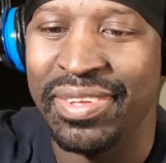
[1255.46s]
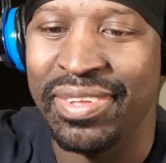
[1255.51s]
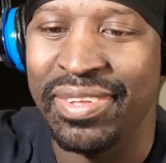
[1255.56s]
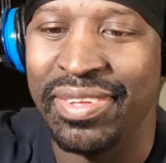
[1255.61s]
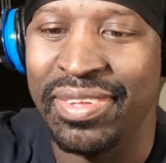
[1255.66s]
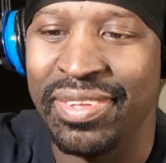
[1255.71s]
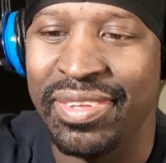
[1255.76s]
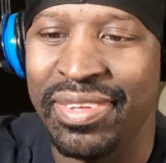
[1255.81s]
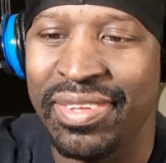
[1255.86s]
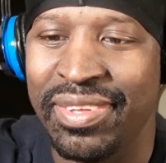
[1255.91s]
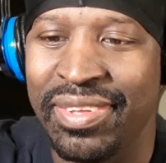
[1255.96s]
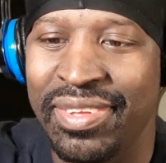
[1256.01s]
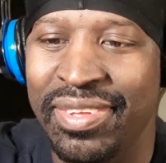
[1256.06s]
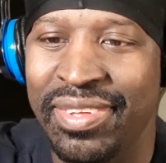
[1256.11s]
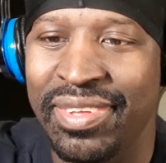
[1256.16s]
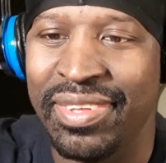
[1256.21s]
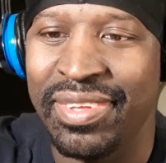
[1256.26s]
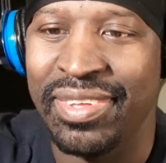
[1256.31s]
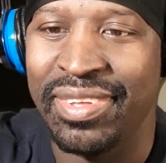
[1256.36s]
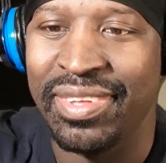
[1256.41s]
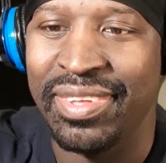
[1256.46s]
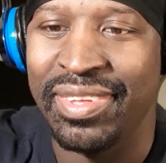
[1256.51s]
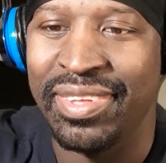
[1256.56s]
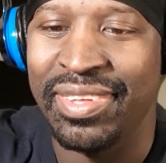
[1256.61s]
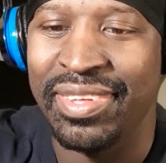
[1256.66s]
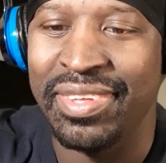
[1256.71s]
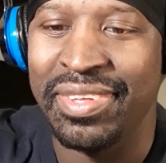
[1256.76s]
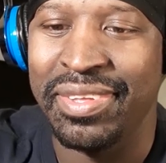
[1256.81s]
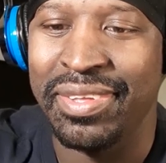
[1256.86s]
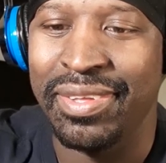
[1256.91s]

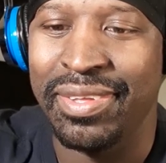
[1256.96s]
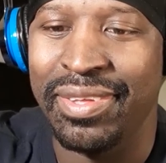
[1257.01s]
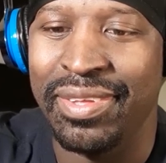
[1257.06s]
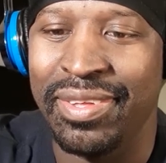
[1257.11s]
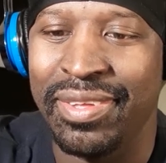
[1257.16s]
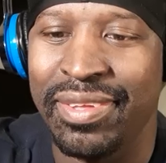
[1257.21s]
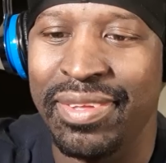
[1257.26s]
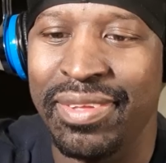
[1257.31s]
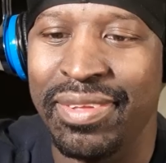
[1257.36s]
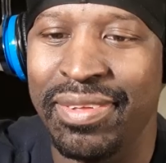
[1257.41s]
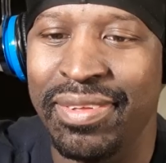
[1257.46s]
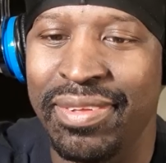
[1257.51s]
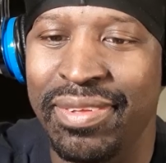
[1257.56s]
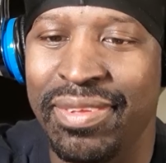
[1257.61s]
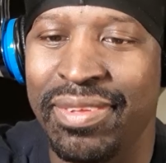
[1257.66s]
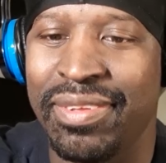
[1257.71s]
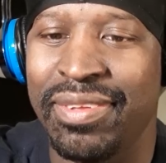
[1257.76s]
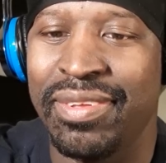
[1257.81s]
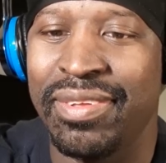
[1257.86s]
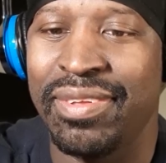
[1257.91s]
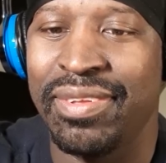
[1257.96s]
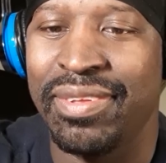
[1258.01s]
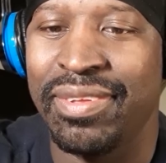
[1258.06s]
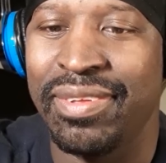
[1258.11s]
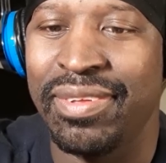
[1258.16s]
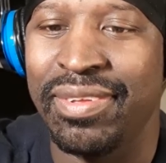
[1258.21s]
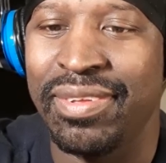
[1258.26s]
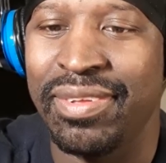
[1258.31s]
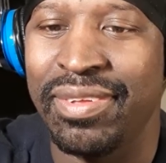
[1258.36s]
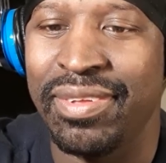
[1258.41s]

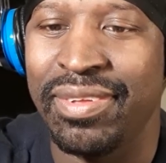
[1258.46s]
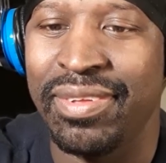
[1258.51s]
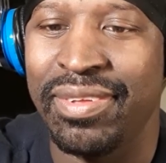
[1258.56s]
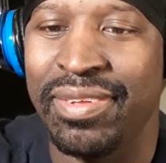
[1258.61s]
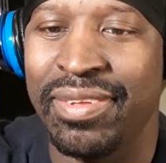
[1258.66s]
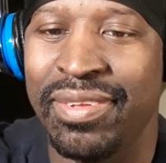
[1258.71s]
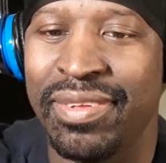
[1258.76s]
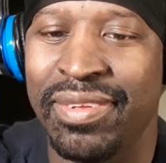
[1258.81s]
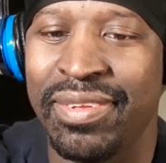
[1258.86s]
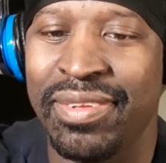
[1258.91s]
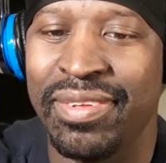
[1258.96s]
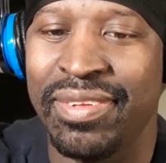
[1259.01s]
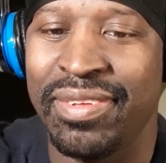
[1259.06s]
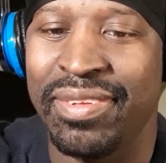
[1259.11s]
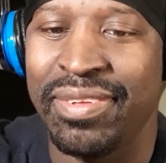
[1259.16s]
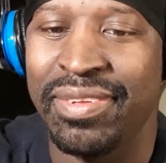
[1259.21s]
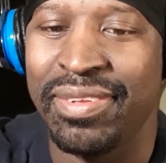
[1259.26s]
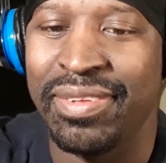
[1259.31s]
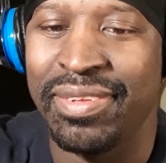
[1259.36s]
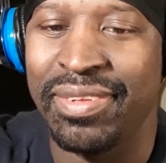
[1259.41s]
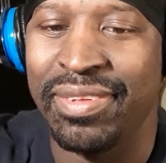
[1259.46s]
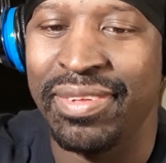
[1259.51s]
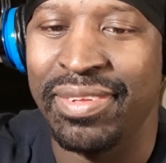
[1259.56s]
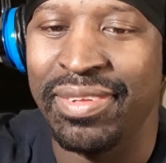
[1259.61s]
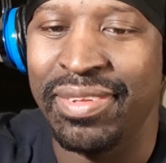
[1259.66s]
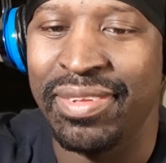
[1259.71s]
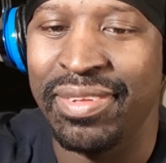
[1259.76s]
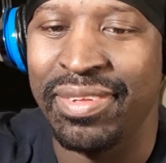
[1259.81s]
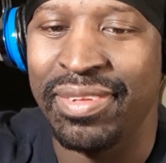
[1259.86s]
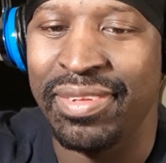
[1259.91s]

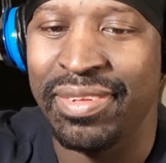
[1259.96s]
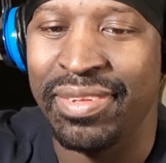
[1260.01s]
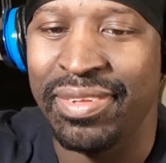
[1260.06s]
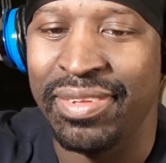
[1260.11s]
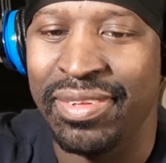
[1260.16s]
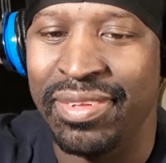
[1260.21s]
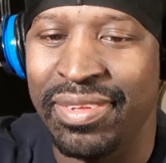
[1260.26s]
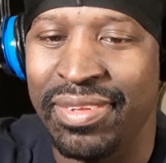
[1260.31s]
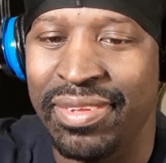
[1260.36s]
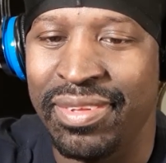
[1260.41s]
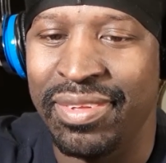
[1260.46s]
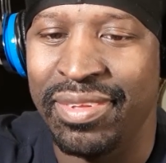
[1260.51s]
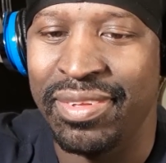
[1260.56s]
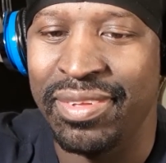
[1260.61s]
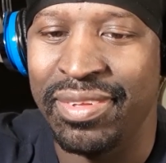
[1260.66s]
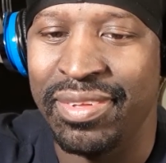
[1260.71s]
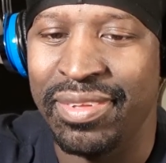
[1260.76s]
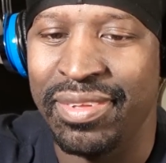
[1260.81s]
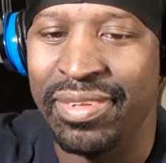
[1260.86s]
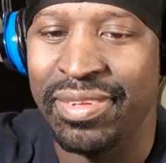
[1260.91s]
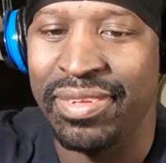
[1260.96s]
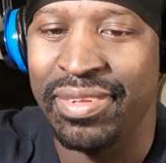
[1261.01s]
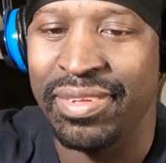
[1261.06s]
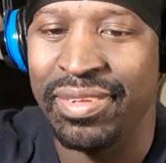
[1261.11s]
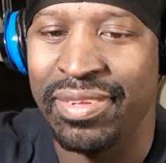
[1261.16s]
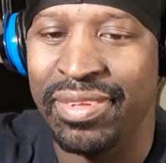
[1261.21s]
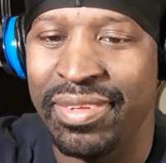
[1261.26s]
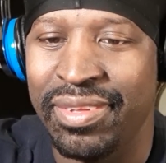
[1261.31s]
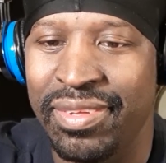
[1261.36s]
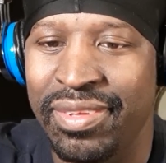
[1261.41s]

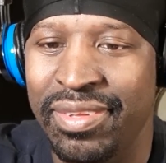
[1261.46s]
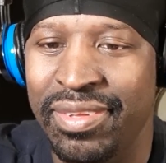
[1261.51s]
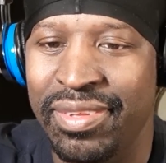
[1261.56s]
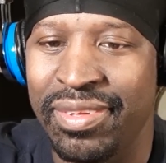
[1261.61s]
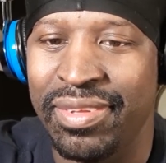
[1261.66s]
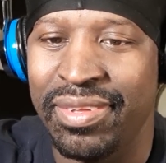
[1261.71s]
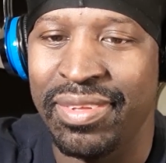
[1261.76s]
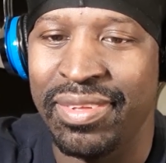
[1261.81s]
Nothing is said.